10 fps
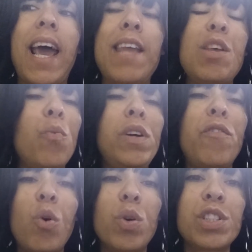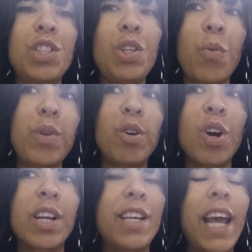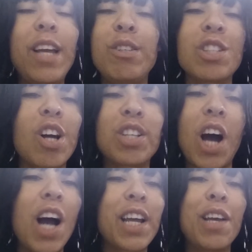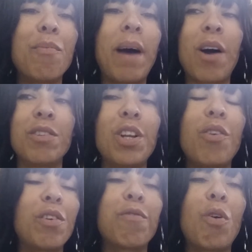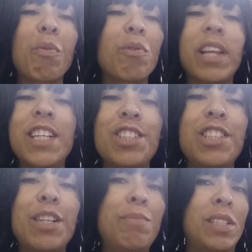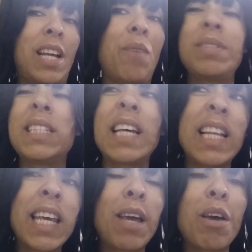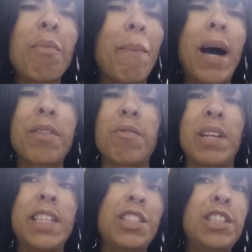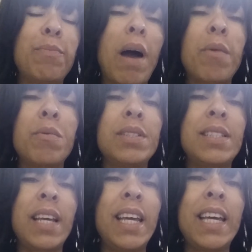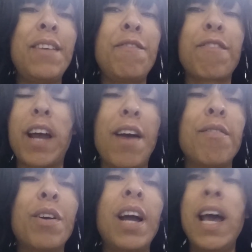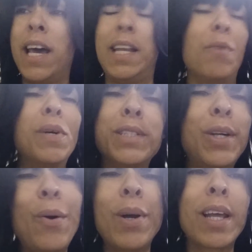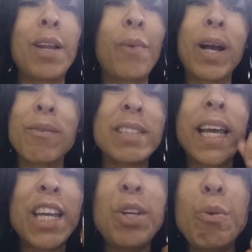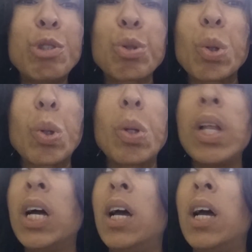And then we, of course, when you're on a date, you start talking about, your former relationships. And I was telling him about the relationship I was in forever, and it wasn't going anywhere. It was like in neutral.